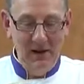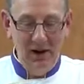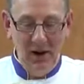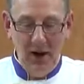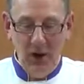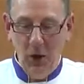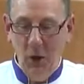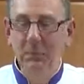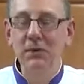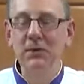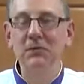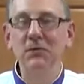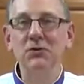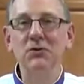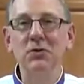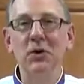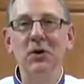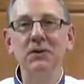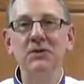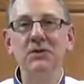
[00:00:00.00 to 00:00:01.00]
I hope you've
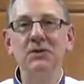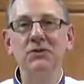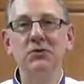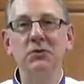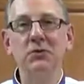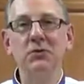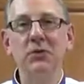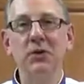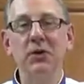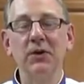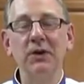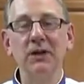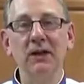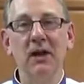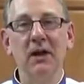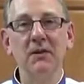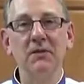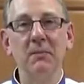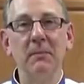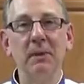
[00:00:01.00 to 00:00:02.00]
enjoyed this tutorial
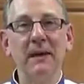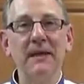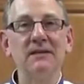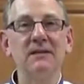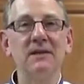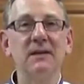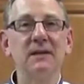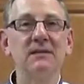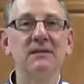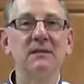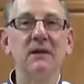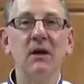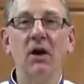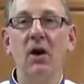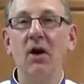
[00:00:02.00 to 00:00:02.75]
on the basics.